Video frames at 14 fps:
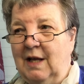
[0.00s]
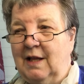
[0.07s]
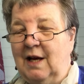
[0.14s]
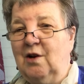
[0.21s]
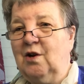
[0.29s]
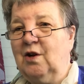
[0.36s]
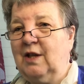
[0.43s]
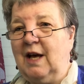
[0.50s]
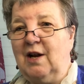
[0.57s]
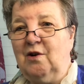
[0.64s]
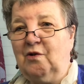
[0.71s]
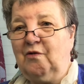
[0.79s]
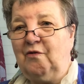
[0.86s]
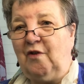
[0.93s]
They look they
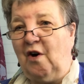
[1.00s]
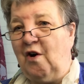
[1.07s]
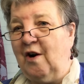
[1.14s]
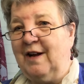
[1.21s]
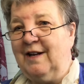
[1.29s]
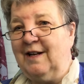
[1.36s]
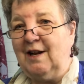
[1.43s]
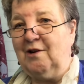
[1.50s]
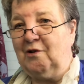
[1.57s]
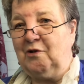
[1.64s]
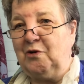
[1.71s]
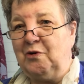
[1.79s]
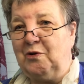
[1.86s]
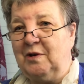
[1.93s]
look fine, they
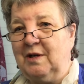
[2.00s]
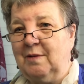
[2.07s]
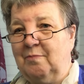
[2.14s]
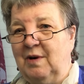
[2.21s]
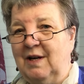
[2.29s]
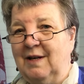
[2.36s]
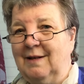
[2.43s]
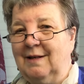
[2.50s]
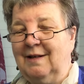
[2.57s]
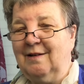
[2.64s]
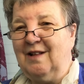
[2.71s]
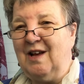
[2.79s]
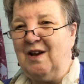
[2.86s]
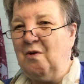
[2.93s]
look good, but
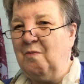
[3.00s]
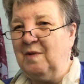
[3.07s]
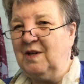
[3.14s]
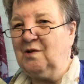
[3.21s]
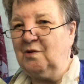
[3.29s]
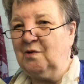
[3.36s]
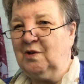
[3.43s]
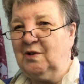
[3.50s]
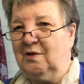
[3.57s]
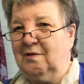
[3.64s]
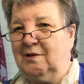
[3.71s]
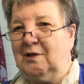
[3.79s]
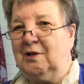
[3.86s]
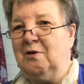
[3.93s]
they almost look
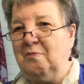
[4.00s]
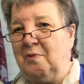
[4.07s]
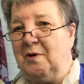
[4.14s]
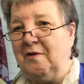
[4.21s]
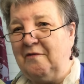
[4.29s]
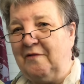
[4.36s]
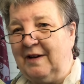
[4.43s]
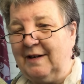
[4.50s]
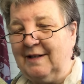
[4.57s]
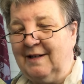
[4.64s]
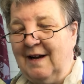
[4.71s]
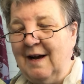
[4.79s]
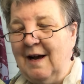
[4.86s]
too, too perfect.